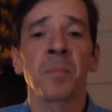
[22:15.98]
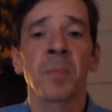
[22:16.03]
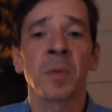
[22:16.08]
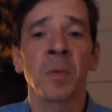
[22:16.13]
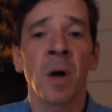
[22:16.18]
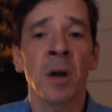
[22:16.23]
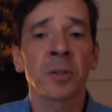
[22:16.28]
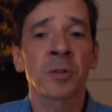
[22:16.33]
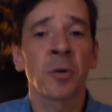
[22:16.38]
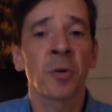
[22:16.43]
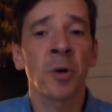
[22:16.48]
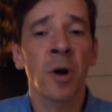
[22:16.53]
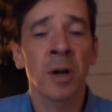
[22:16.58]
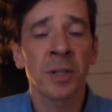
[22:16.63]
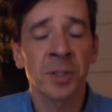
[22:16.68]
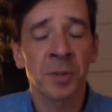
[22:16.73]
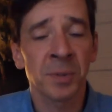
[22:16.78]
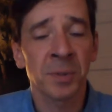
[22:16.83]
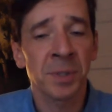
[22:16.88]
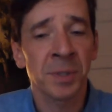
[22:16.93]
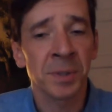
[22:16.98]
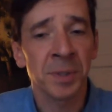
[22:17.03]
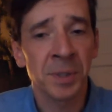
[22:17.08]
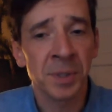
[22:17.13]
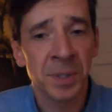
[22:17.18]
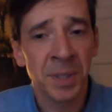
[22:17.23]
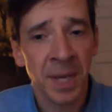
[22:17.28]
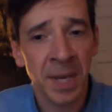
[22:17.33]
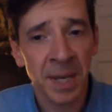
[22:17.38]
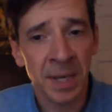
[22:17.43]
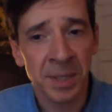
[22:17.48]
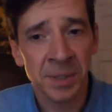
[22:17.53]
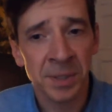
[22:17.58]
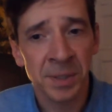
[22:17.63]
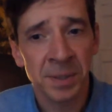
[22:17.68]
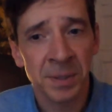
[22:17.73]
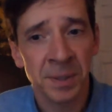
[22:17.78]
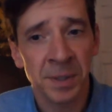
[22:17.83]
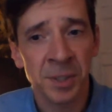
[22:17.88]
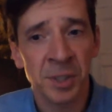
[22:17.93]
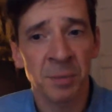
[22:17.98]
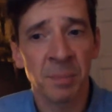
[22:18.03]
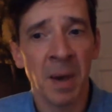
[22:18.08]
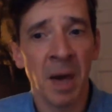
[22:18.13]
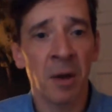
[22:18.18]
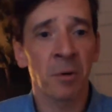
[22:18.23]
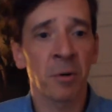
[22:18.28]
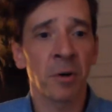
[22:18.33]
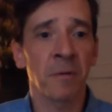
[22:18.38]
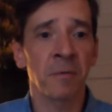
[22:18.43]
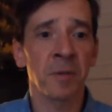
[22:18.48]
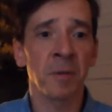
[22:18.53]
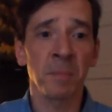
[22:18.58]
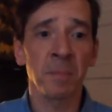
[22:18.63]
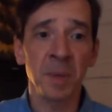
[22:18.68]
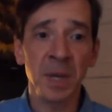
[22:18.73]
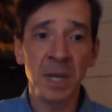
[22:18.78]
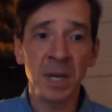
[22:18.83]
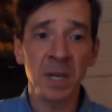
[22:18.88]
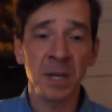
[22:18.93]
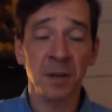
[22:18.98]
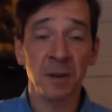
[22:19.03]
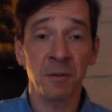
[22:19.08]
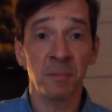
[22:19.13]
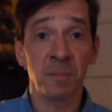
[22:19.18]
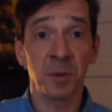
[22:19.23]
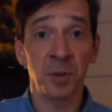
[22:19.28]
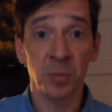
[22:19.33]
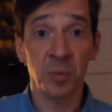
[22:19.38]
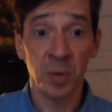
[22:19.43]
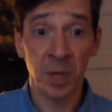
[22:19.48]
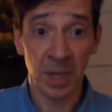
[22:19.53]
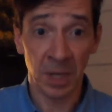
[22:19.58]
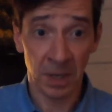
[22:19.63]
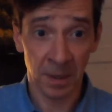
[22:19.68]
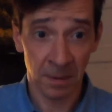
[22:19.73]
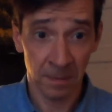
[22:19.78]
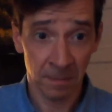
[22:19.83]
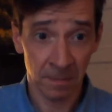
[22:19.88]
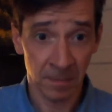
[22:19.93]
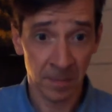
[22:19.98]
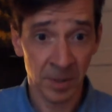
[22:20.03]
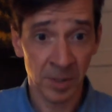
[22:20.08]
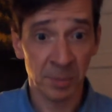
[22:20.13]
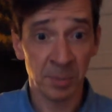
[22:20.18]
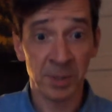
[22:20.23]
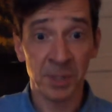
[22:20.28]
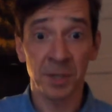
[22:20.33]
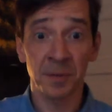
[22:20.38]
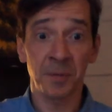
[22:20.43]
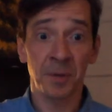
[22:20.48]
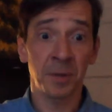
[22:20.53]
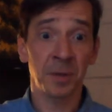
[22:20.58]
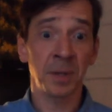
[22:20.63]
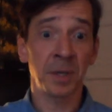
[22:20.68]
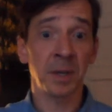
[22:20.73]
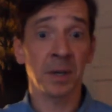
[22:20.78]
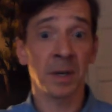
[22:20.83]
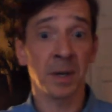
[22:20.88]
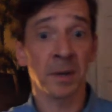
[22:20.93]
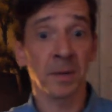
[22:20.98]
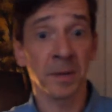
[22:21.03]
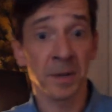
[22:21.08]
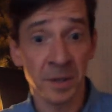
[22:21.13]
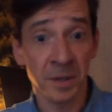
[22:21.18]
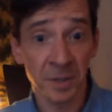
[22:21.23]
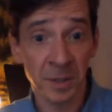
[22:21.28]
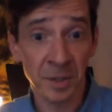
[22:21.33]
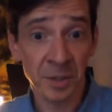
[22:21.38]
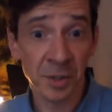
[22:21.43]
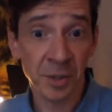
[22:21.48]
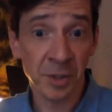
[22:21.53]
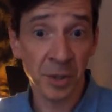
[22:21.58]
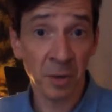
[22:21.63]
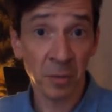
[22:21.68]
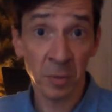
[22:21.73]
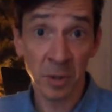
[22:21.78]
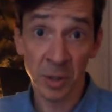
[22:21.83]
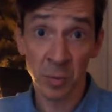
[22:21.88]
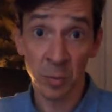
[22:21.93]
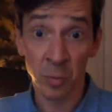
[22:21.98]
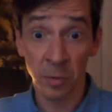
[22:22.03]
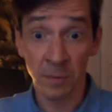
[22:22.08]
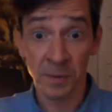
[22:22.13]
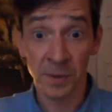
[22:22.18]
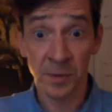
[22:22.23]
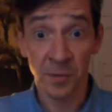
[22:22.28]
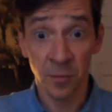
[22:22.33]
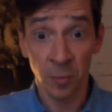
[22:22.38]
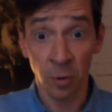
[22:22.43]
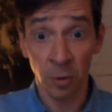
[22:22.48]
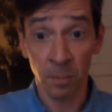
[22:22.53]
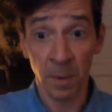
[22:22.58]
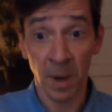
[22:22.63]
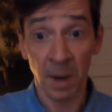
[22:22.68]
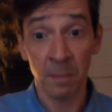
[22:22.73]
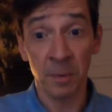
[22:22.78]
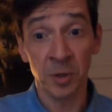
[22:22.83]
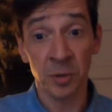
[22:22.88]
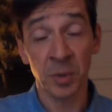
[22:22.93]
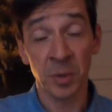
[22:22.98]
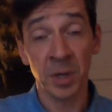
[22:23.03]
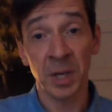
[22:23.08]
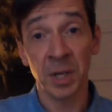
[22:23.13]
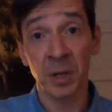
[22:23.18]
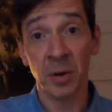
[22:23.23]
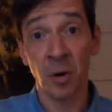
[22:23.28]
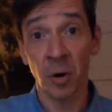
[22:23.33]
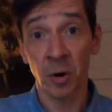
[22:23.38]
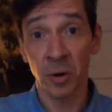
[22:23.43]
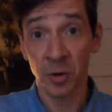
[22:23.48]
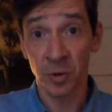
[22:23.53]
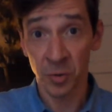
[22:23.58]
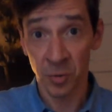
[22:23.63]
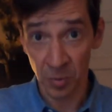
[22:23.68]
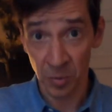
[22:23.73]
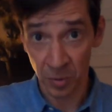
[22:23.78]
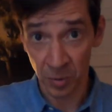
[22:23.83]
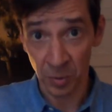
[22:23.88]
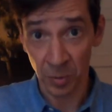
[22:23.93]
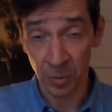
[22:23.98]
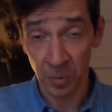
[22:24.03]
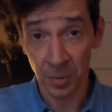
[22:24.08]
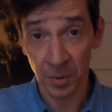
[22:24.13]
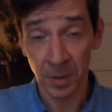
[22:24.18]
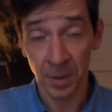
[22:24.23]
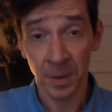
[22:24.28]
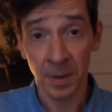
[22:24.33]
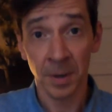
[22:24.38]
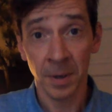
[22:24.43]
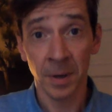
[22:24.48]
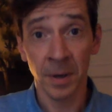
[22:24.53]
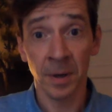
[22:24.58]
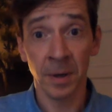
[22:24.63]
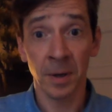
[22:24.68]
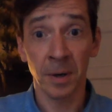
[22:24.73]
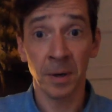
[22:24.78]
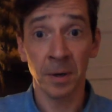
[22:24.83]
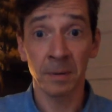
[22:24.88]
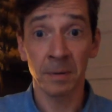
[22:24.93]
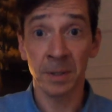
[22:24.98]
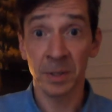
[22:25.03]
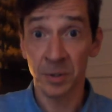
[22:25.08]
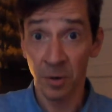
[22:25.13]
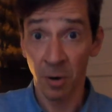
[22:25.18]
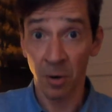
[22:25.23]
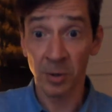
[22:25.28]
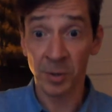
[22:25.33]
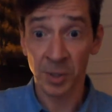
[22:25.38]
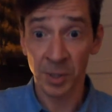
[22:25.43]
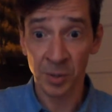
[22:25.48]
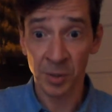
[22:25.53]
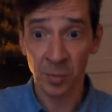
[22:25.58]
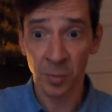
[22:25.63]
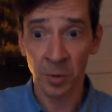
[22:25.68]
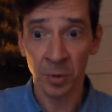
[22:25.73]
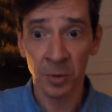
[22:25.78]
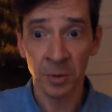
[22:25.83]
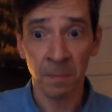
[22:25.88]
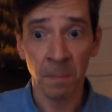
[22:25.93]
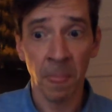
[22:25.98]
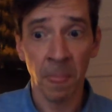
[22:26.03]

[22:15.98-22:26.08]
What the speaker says: Logical consequence in this case is a matter of the meaning of between, specifically the conditions on which wolves formed by between are true in Tarski's world.